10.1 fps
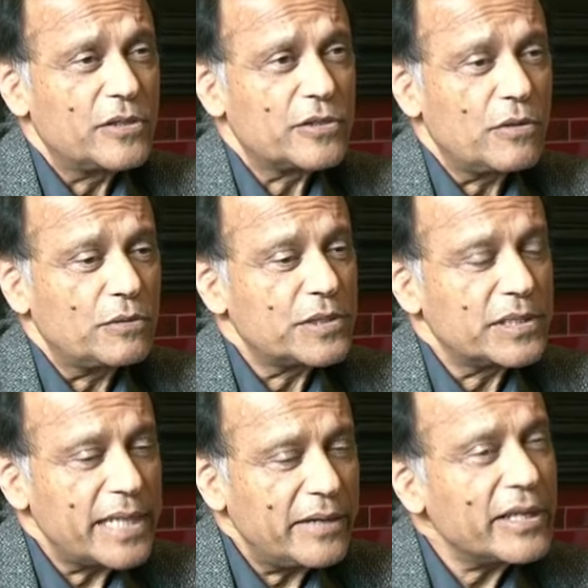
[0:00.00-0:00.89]
So
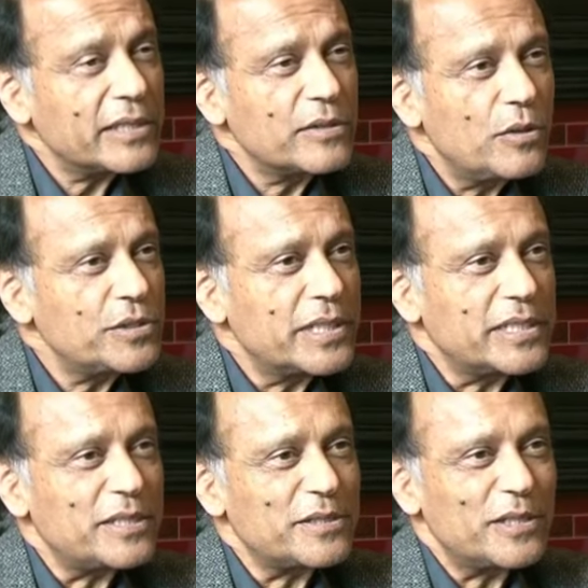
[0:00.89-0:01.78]
staring at those
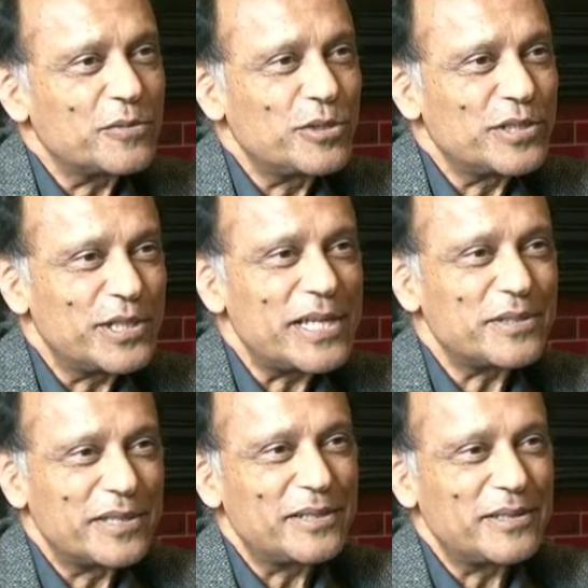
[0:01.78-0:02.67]
statistics would
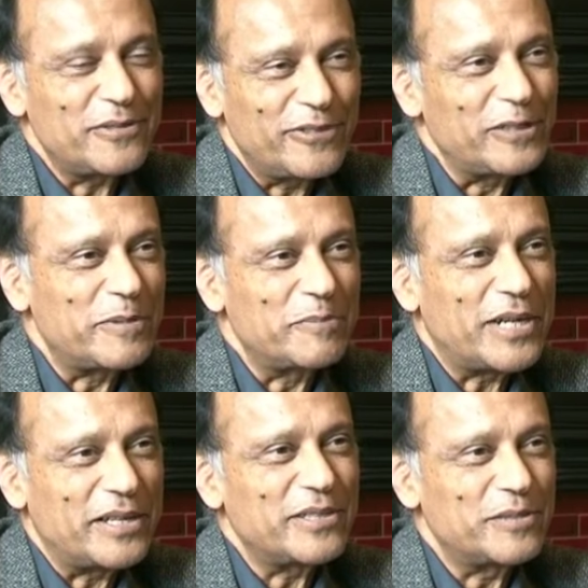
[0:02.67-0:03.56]
suggest that the development
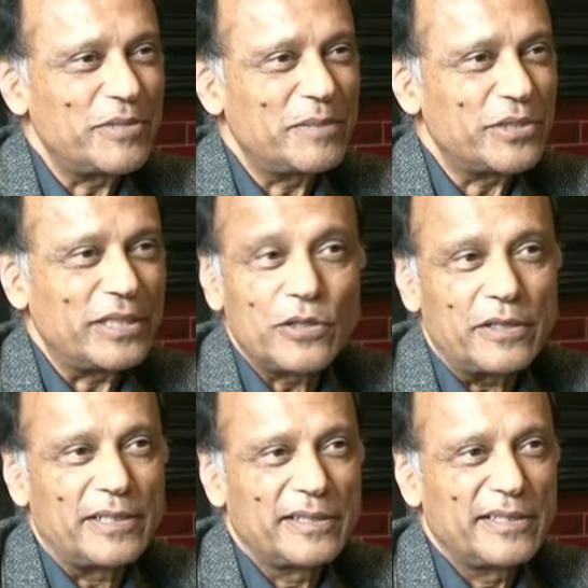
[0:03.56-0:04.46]
path has been pretty
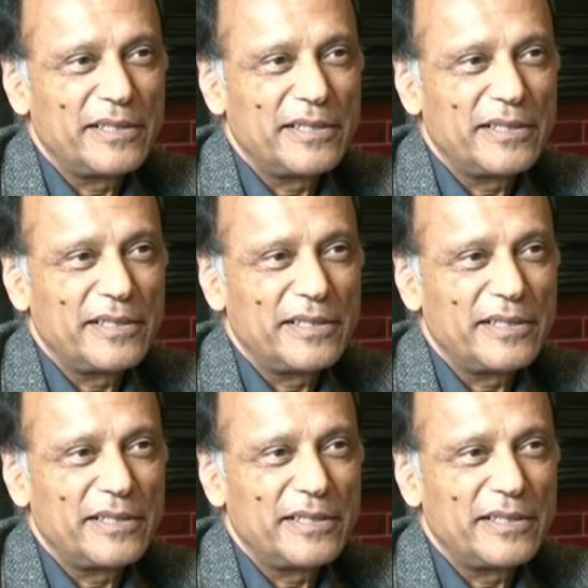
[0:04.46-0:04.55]
good.